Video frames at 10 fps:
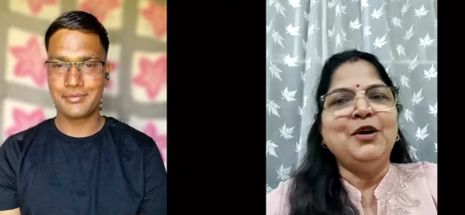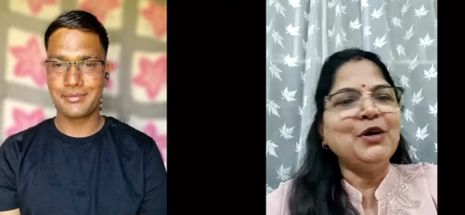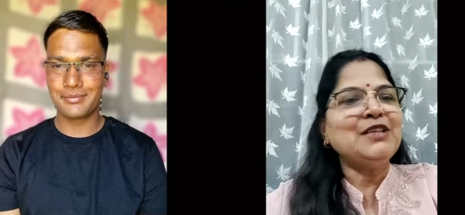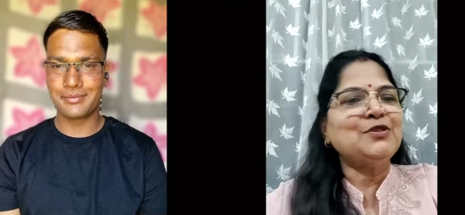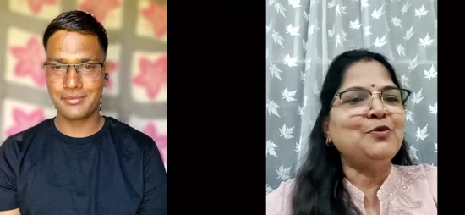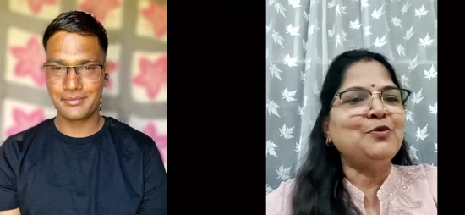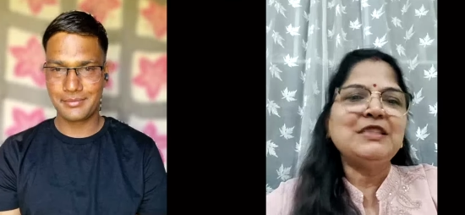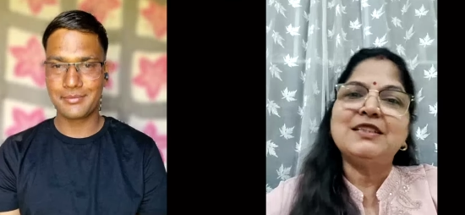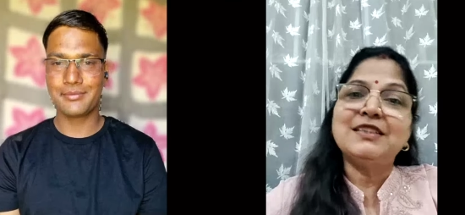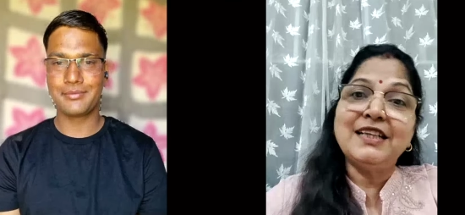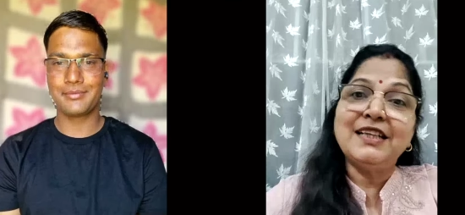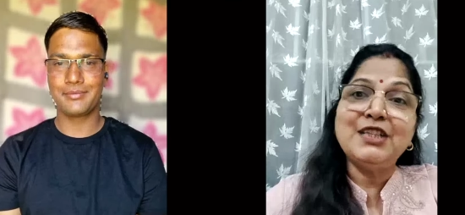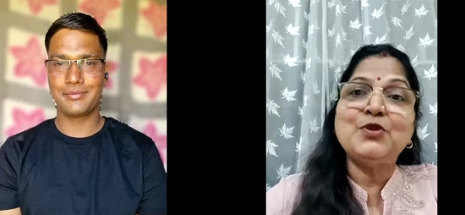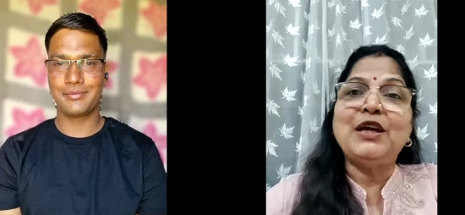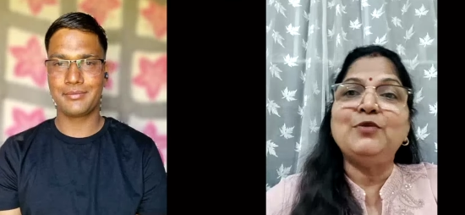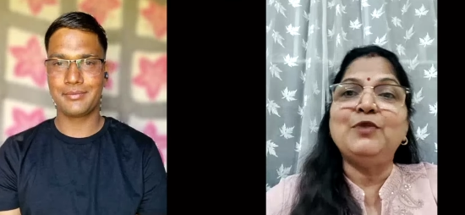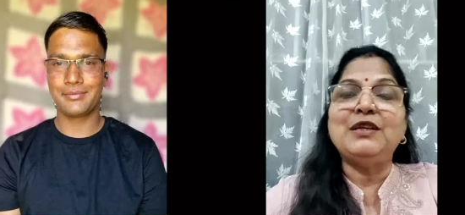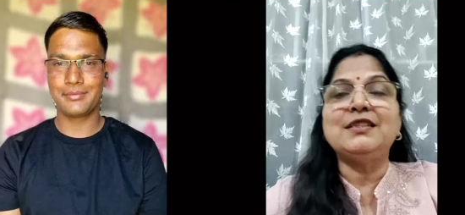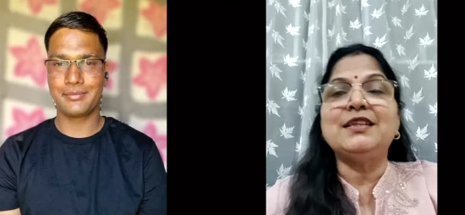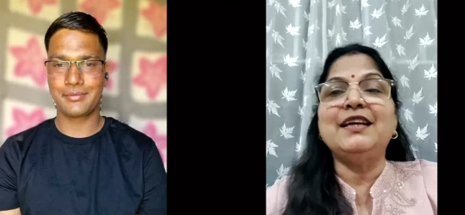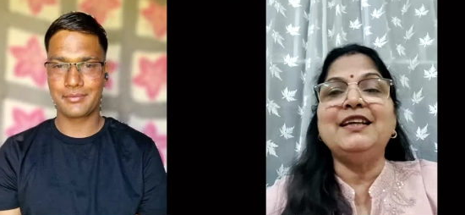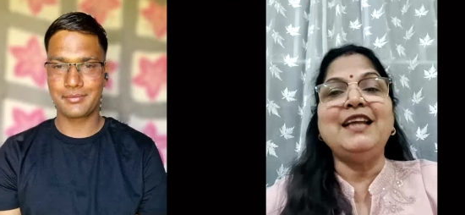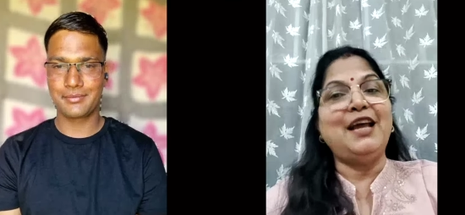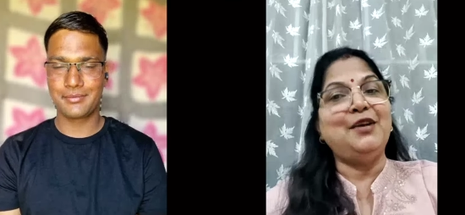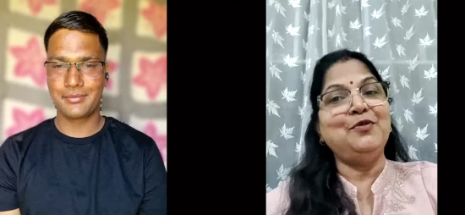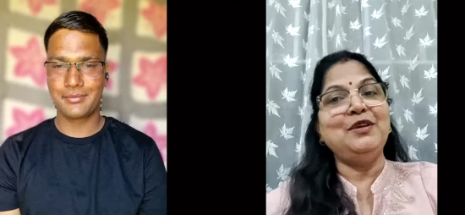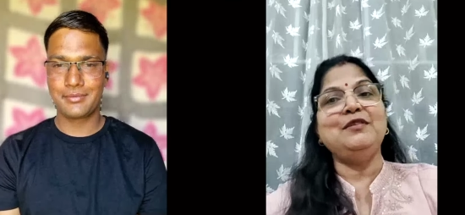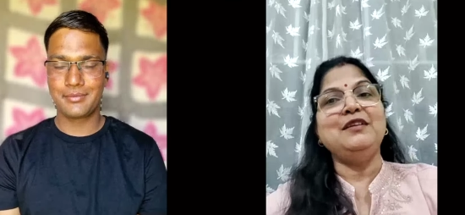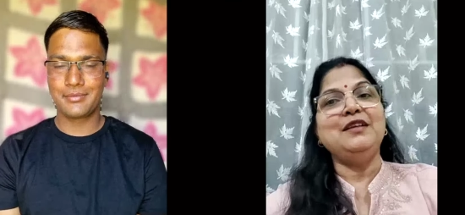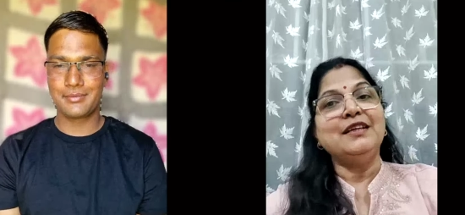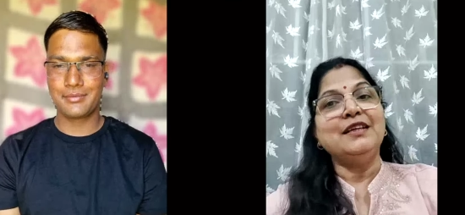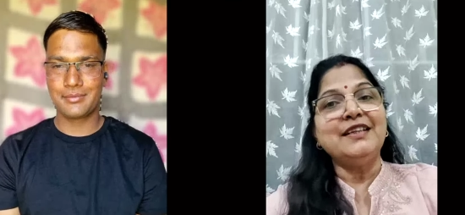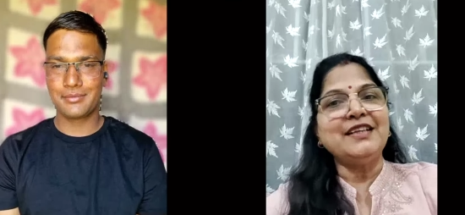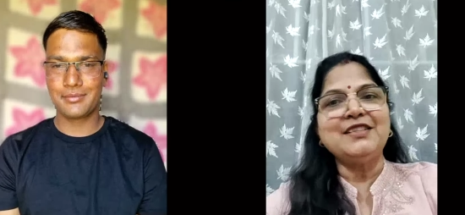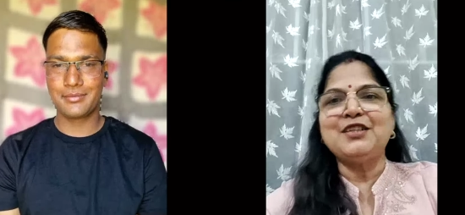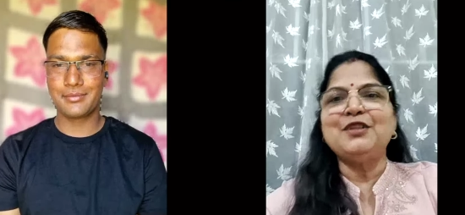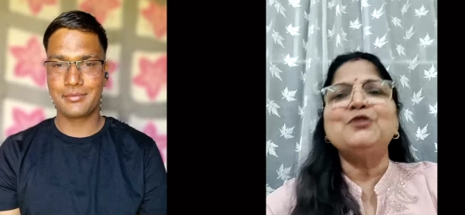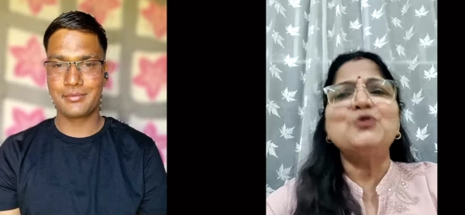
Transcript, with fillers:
Speaker 1: Okay, so we'll certainly join once again and we'll connect